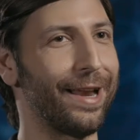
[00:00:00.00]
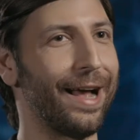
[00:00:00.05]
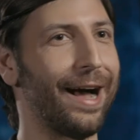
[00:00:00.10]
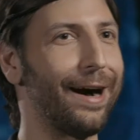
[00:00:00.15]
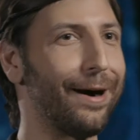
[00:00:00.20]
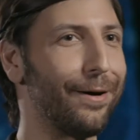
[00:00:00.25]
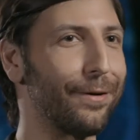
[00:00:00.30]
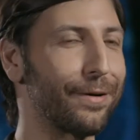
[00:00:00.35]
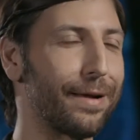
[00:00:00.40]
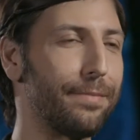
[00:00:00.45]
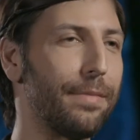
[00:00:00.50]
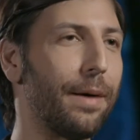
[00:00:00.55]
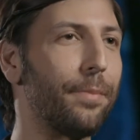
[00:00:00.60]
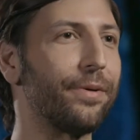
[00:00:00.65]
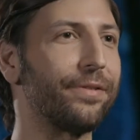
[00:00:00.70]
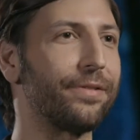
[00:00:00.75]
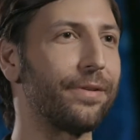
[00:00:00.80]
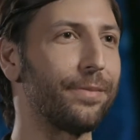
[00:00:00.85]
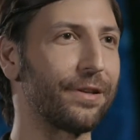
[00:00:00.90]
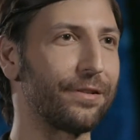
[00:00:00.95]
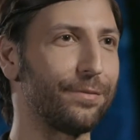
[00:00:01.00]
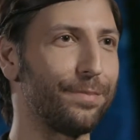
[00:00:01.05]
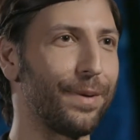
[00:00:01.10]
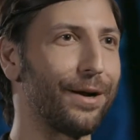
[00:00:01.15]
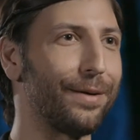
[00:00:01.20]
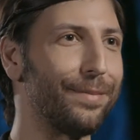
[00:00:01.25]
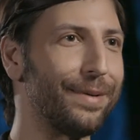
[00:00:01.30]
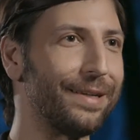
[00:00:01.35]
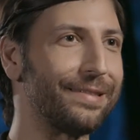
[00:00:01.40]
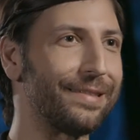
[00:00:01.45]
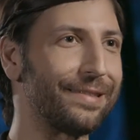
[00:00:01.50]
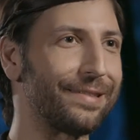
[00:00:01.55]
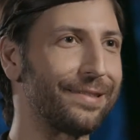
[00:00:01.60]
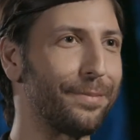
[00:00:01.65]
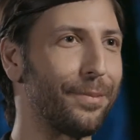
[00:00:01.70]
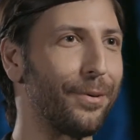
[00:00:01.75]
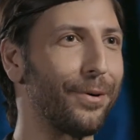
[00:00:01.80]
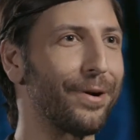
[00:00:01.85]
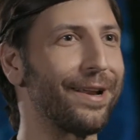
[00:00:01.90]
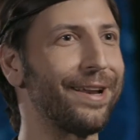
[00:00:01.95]
work it out, come up with some experiments that
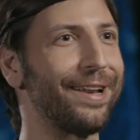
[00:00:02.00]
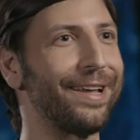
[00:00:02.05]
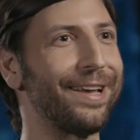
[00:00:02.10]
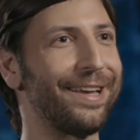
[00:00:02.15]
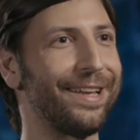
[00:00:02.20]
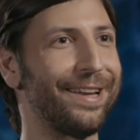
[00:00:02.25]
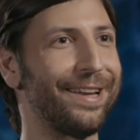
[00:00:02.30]
supported